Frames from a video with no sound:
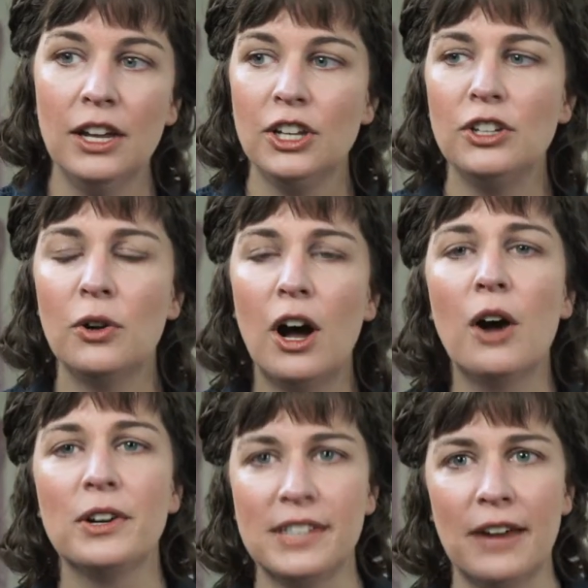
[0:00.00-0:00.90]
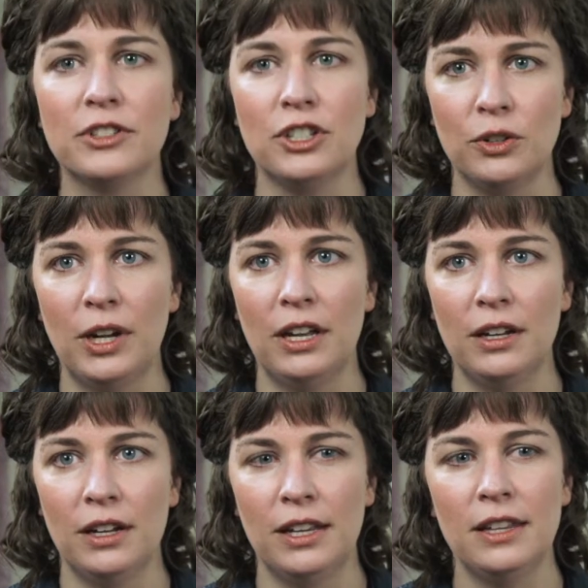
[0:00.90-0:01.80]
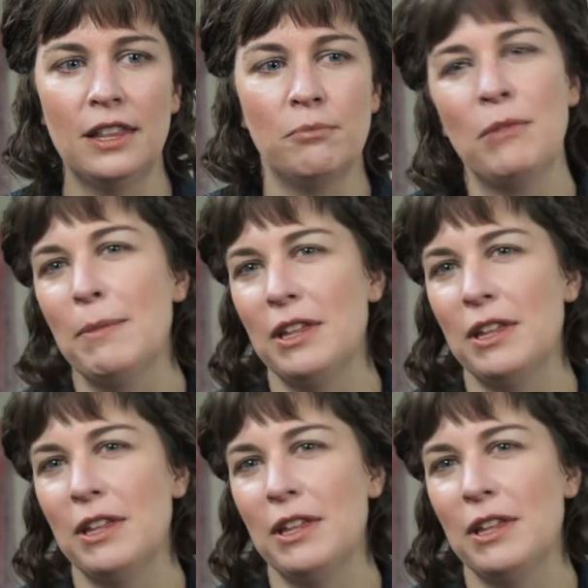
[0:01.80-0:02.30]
You don't always have to do it in maybe